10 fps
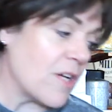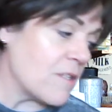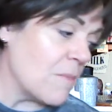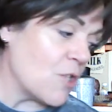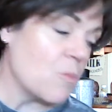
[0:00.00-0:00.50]

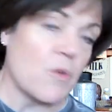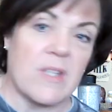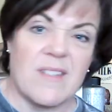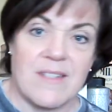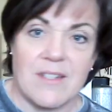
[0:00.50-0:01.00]
much more
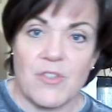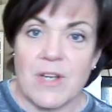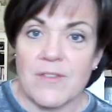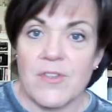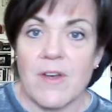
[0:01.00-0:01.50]
than
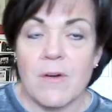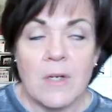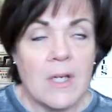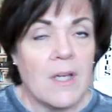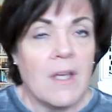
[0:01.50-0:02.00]
stitching, so
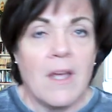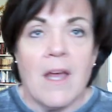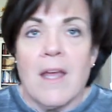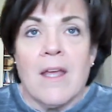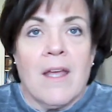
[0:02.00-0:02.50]

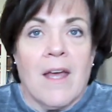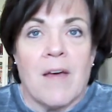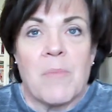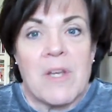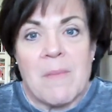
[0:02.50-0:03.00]

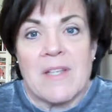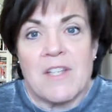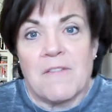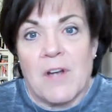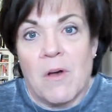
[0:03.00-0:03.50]
I'm putting
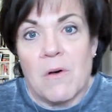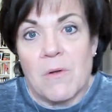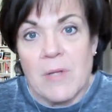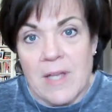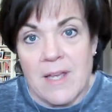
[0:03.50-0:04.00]
myself in a
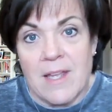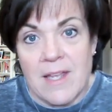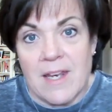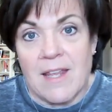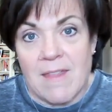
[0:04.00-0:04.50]
hole in
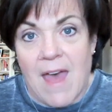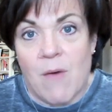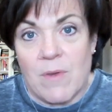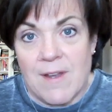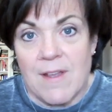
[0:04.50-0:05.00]
getting that
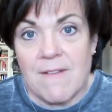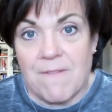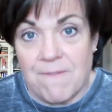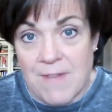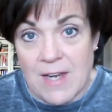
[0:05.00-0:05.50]
one
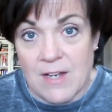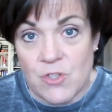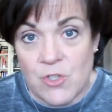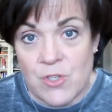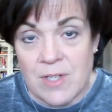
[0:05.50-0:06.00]

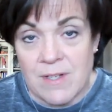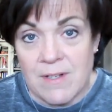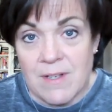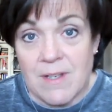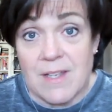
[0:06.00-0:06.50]
finished
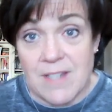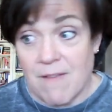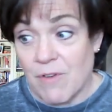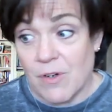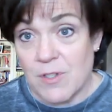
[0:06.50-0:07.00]
in
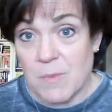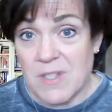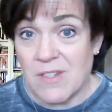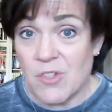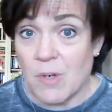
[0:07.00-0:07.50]
time for
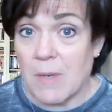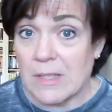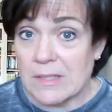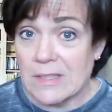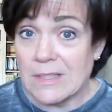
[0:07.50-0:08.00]
Christmas this year,
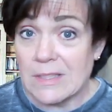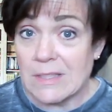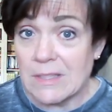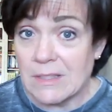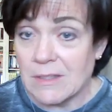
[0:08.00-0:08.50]
but
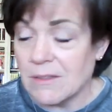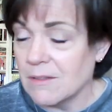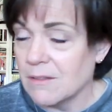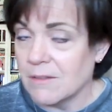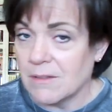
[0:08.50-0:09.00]

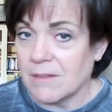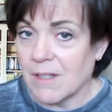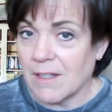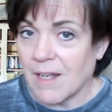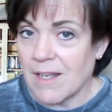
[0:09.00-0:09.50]

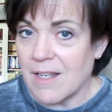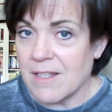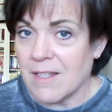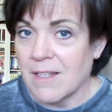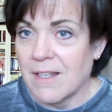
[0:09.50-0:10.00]
I need
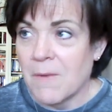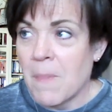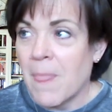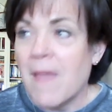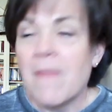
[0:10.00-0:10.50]
to.
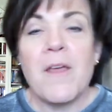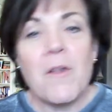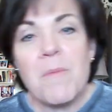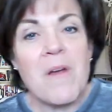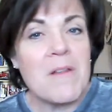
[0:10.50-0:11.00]
The
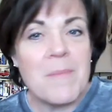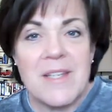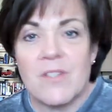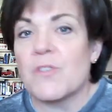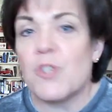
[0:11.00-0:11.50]
only problem
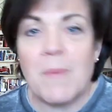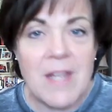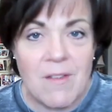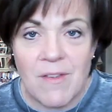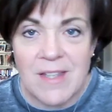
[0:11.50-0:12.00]
is there's so many
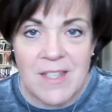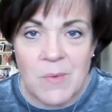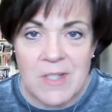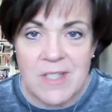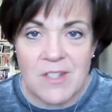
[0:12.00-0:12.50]
other things I
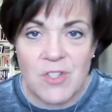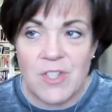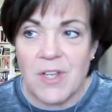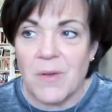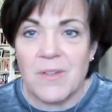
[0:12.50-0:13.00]
want to stitch
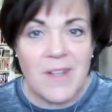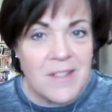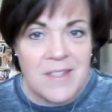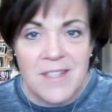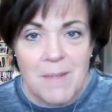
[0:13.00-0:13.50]
too.
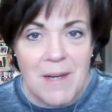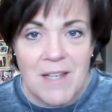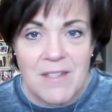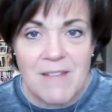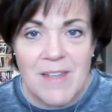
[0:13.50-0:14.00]
Does anybody
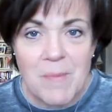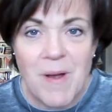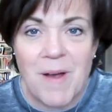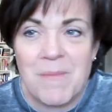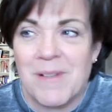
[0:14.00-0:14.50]
else have that
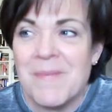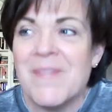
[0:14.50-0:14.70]
problem?